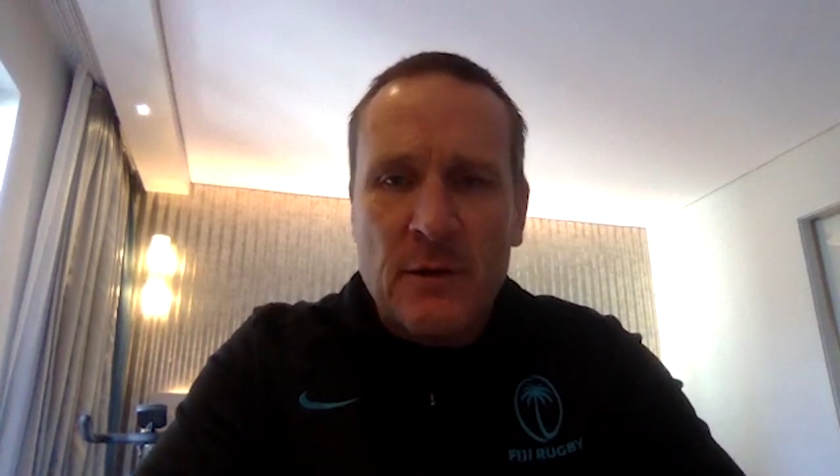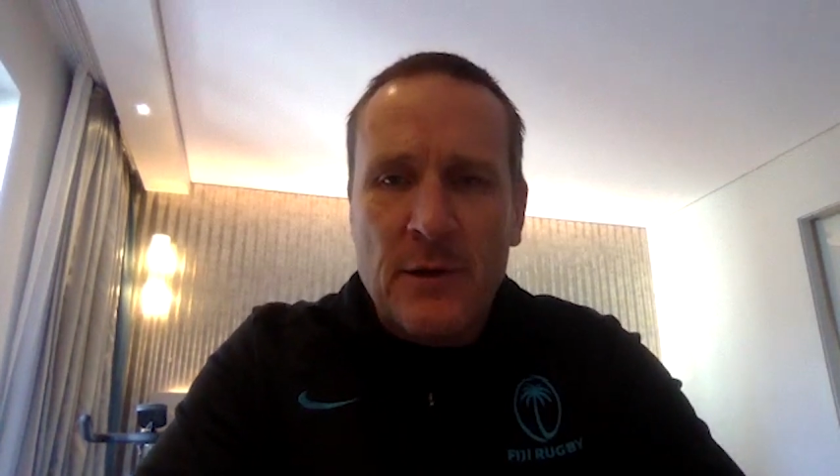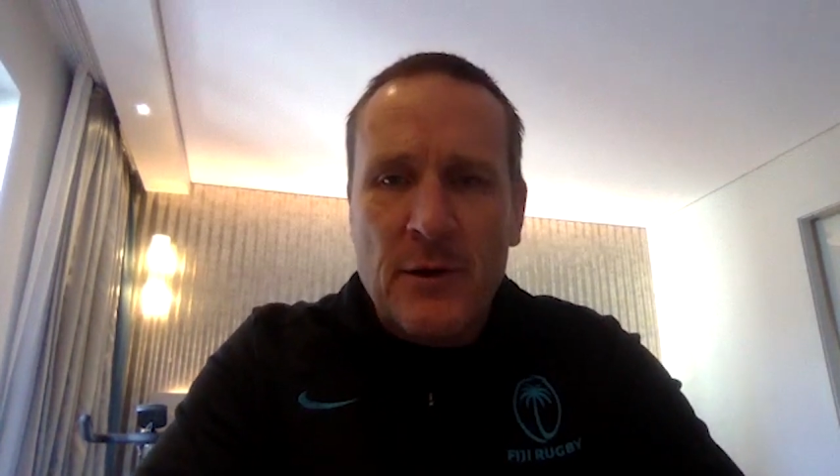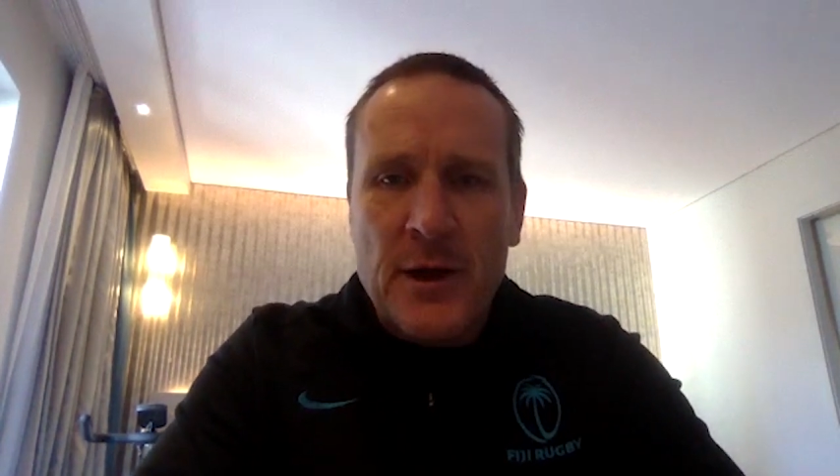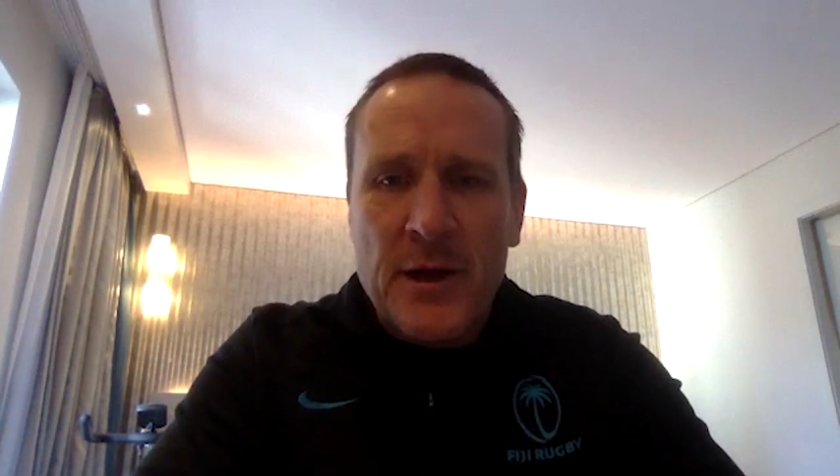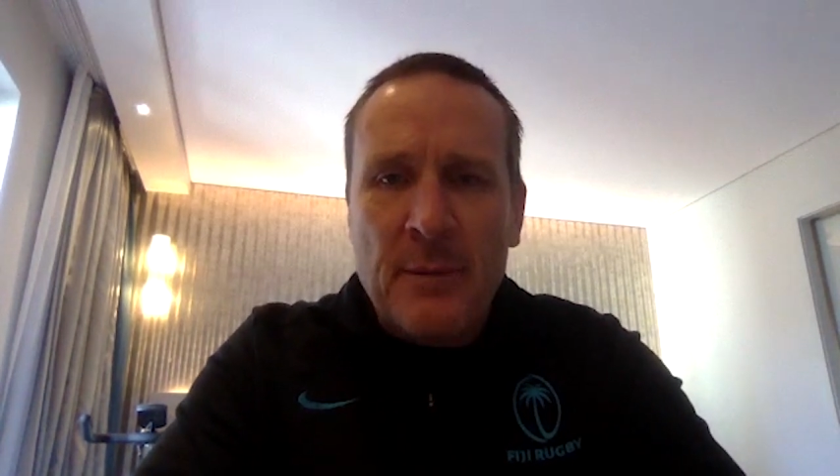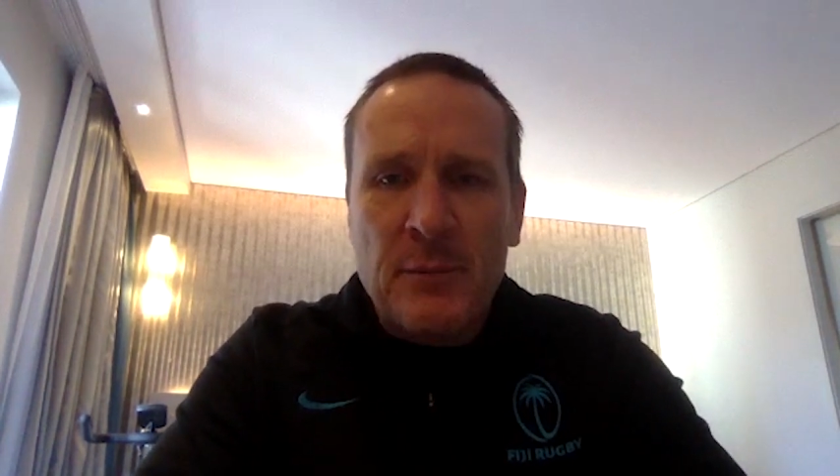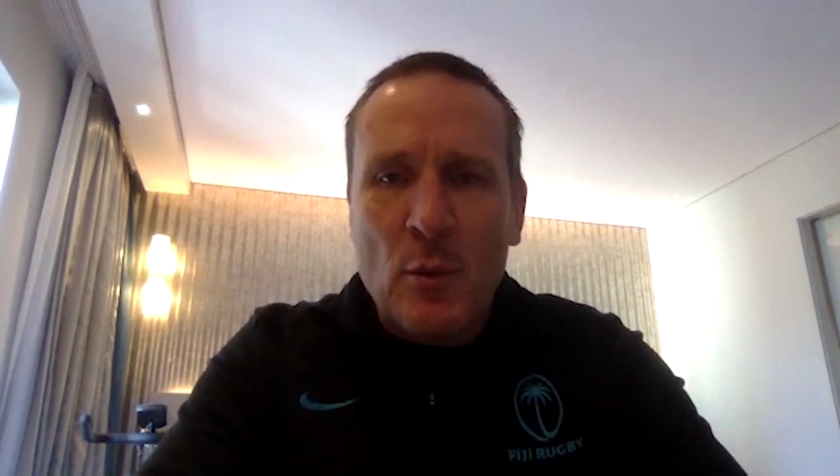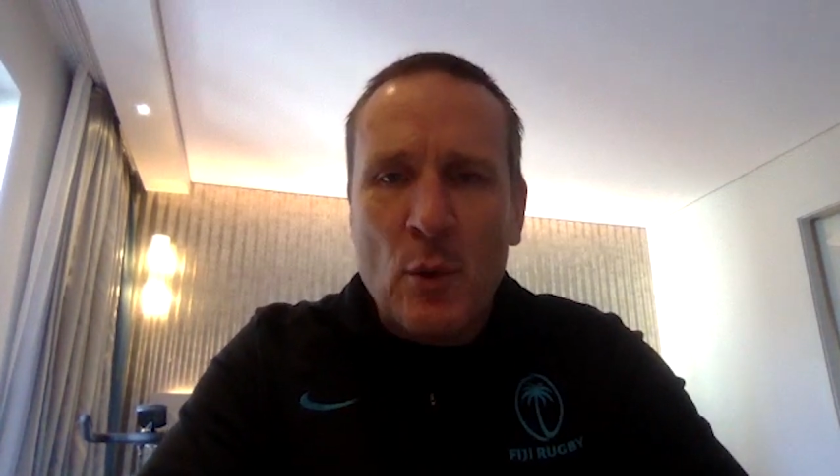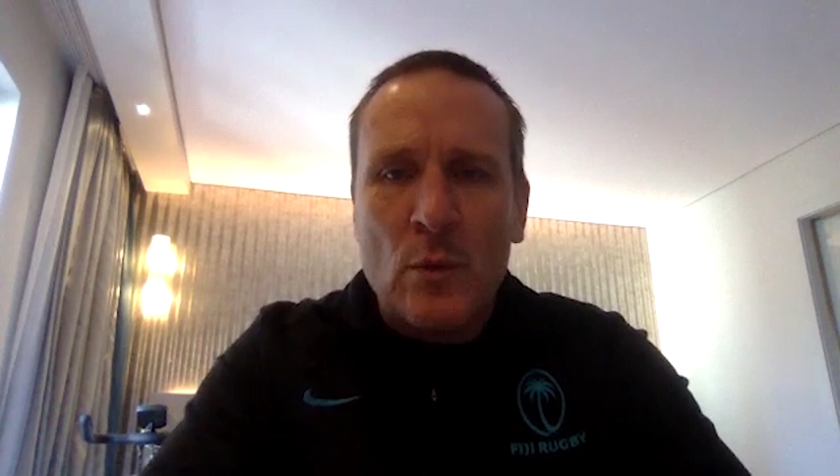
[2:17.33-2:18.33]
very
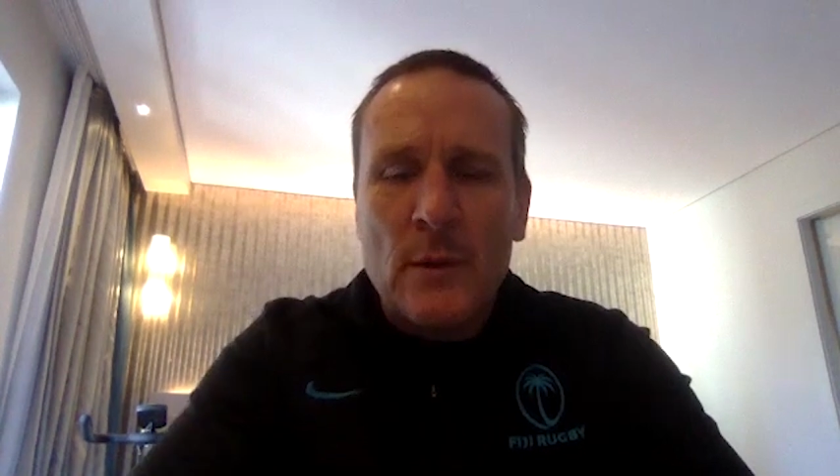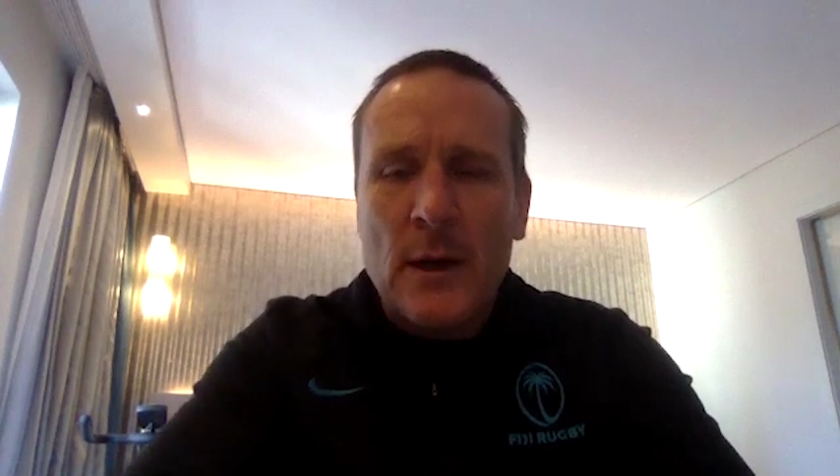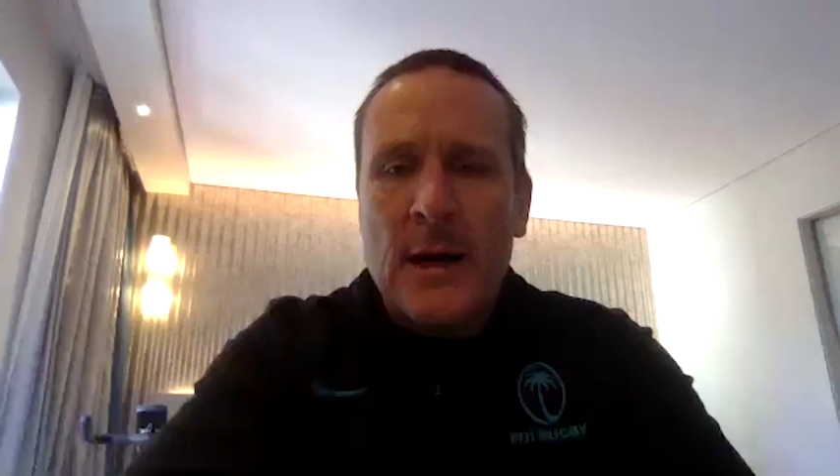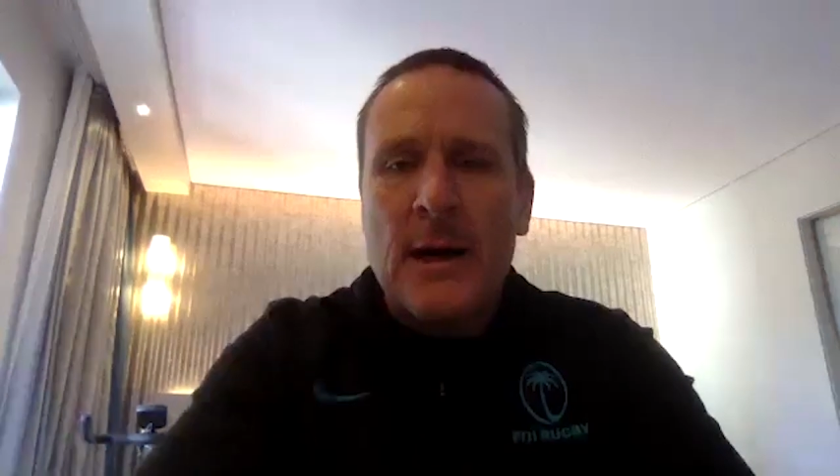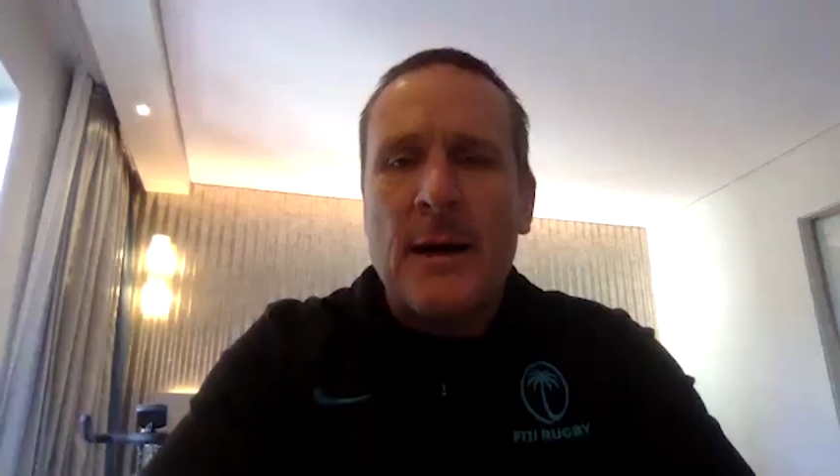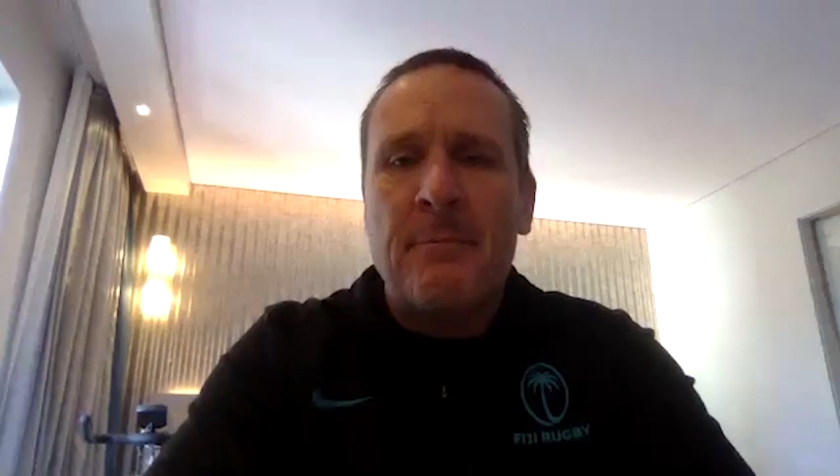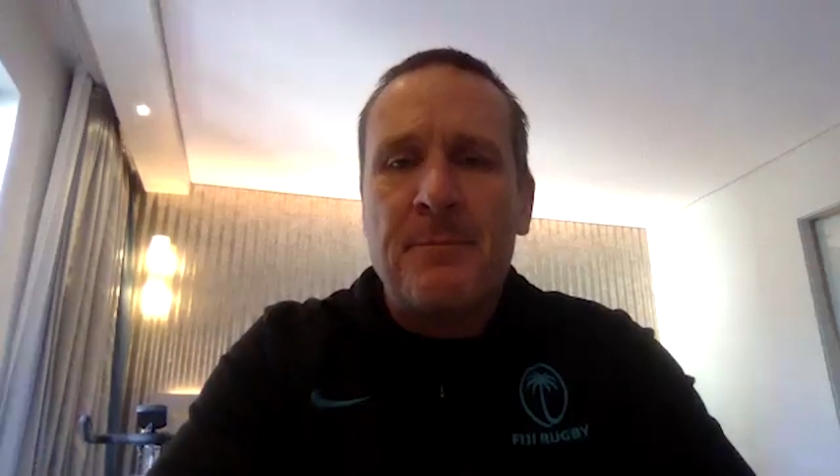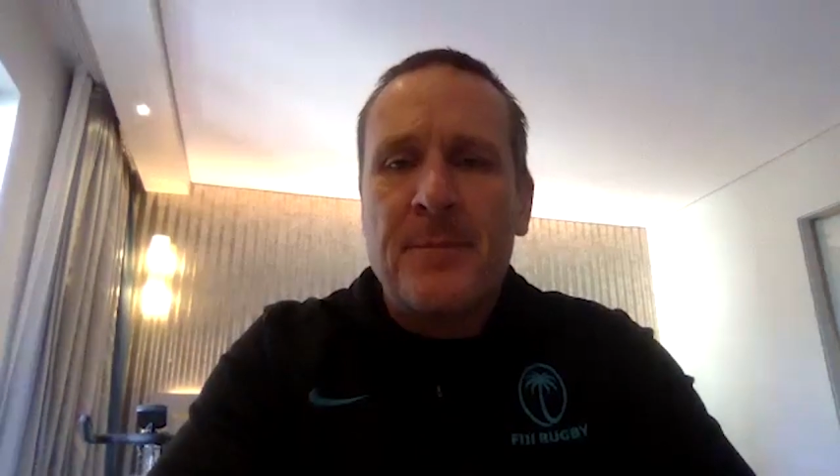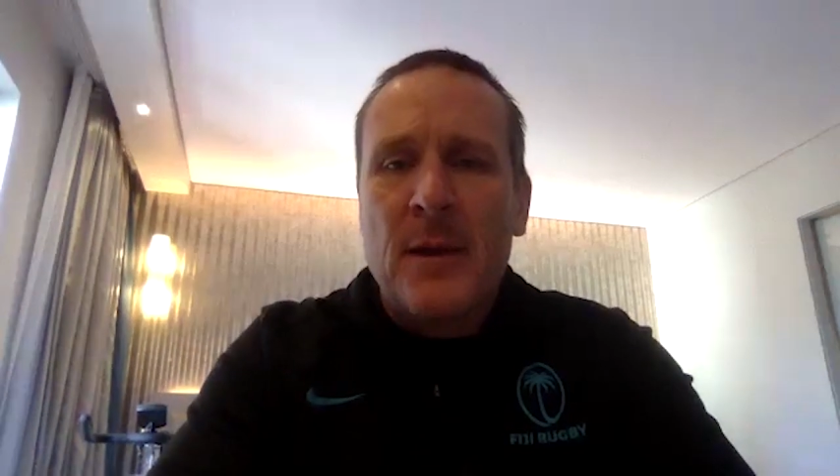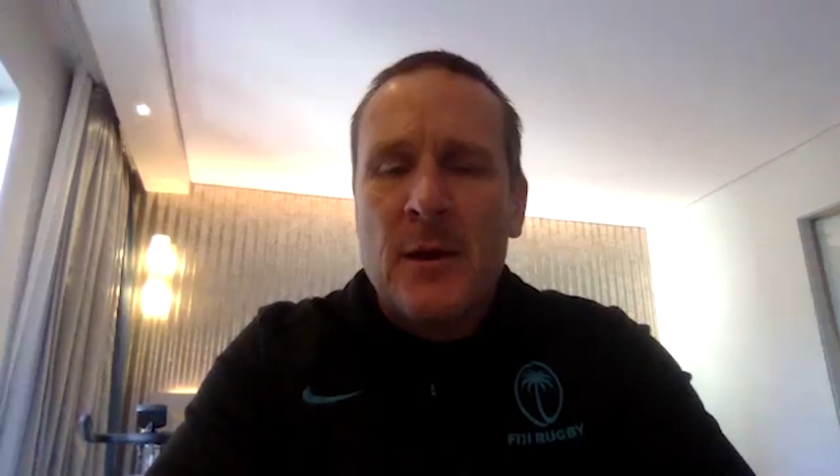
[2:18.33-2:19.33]
adaptable, and